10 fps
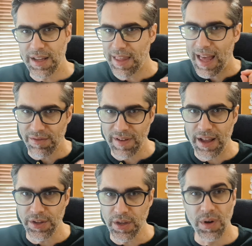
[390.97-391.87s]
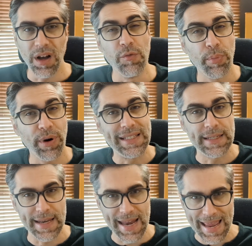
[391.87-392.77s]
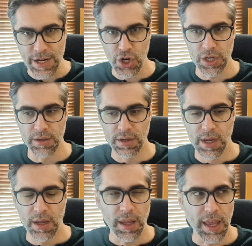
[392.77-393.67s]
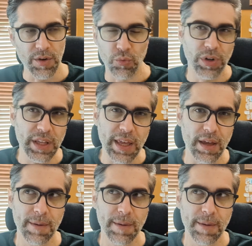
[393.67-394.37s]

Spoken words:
that value of presentation can really